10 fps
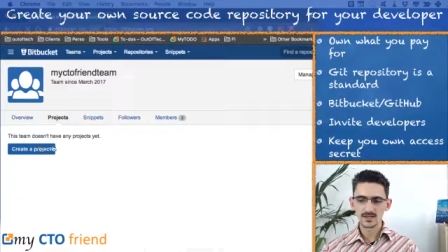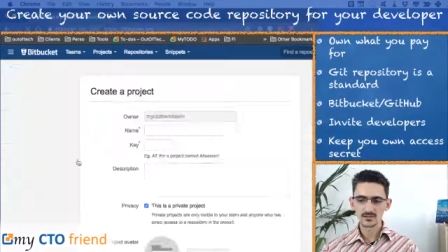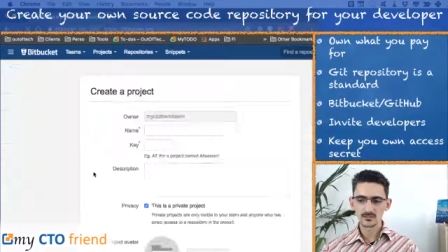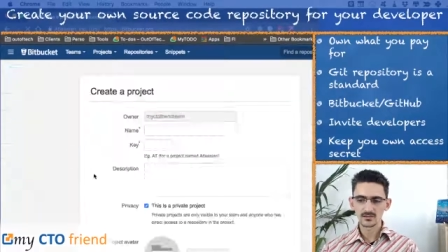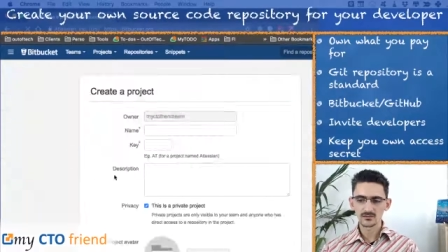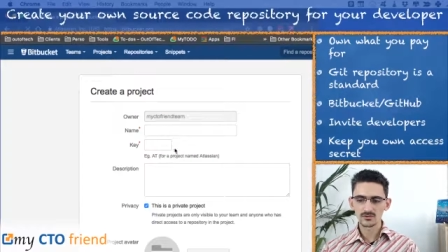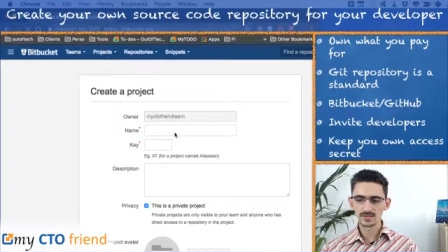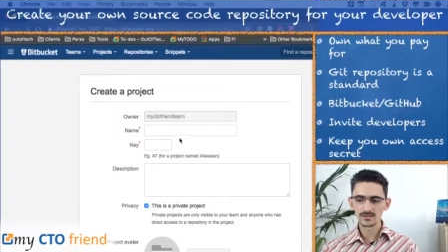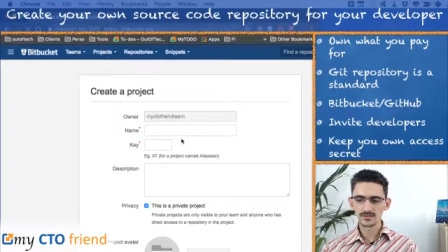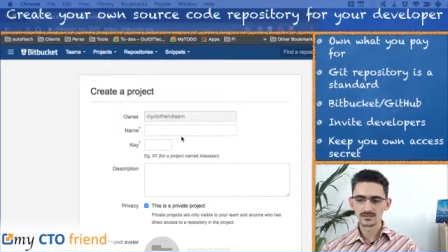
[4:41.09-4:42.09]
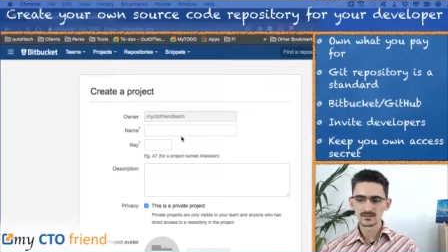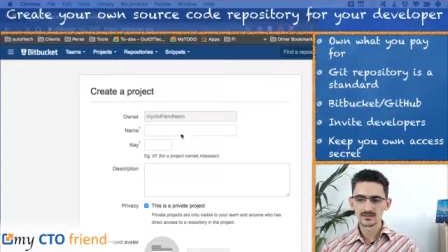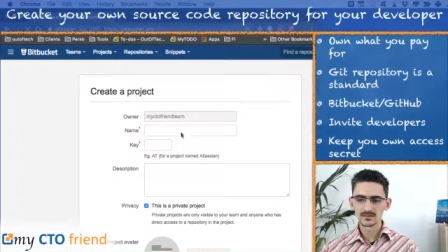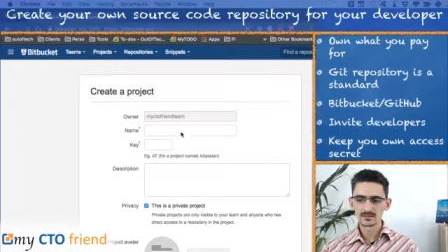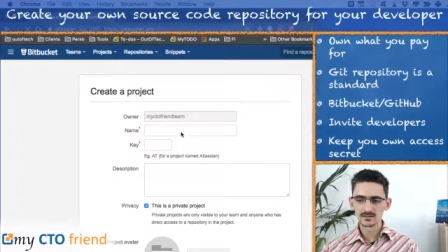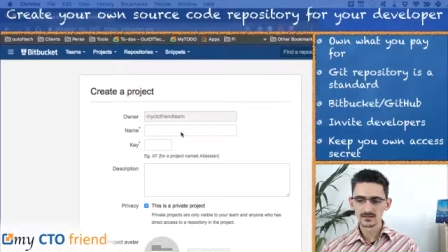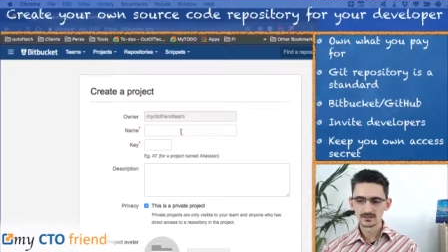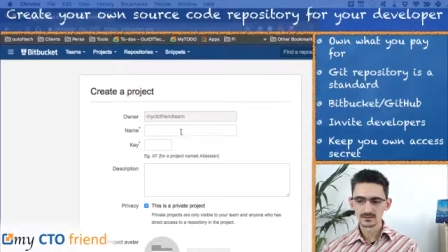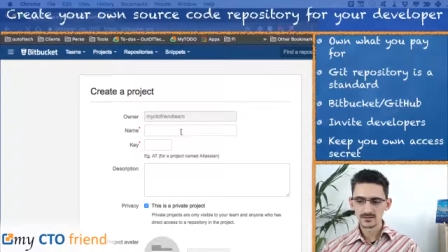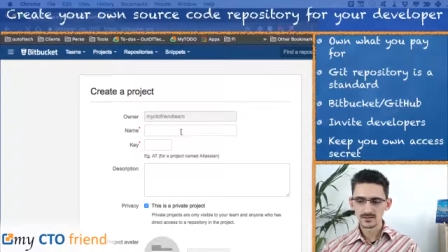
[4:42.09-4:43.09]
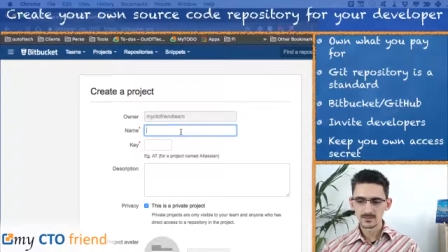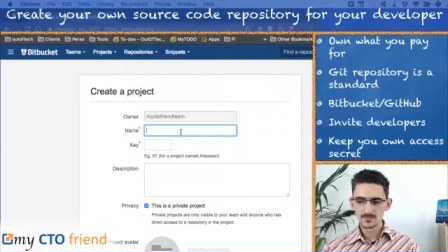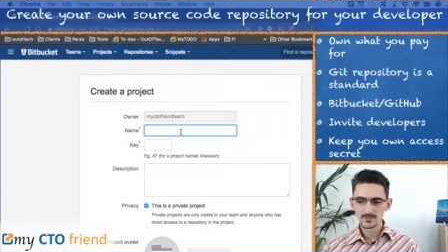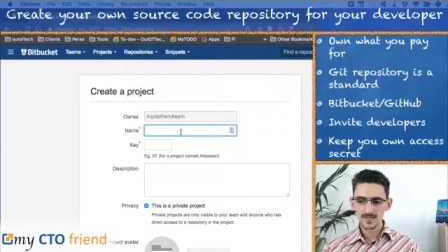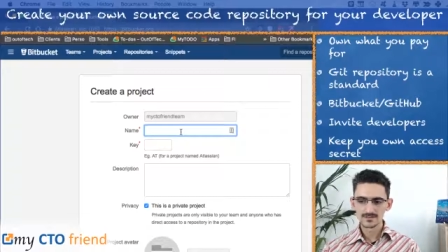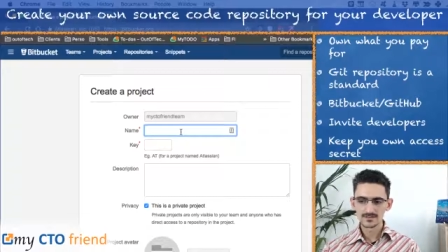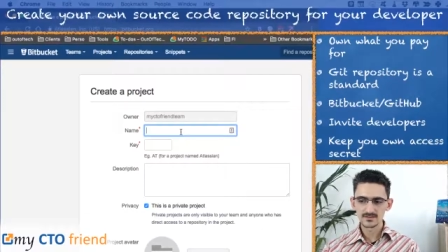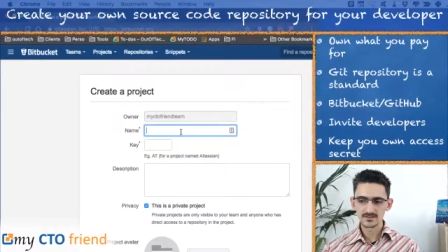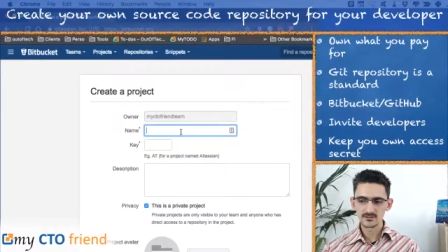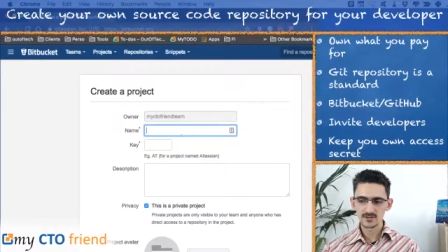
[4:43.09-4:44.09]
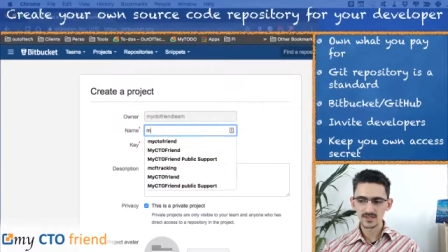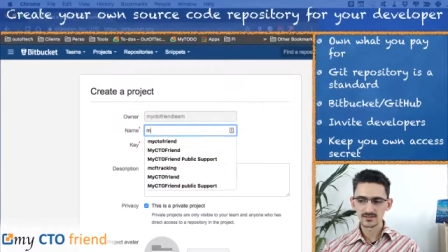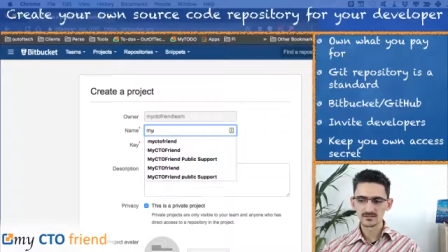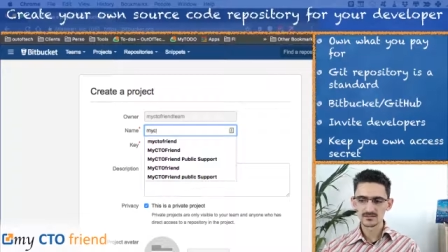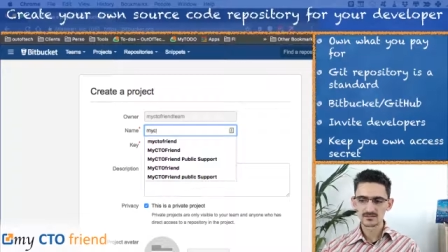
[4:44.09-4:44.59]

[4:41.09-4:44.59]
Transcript: we create my CTO friend